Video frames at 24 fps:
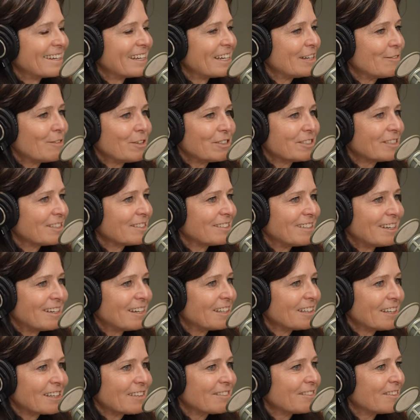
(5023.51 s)
it wasn't done.
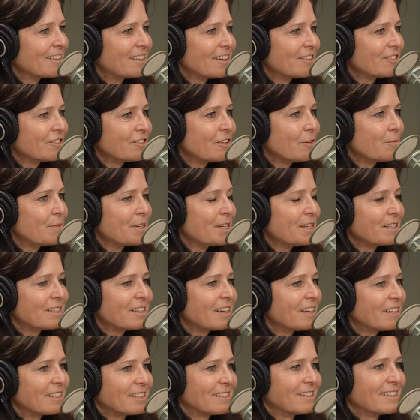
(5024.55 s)
Like, there's no being
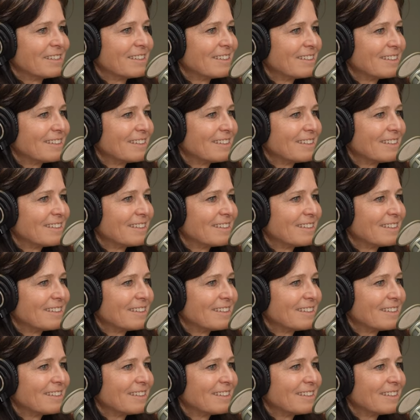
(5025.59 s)
done.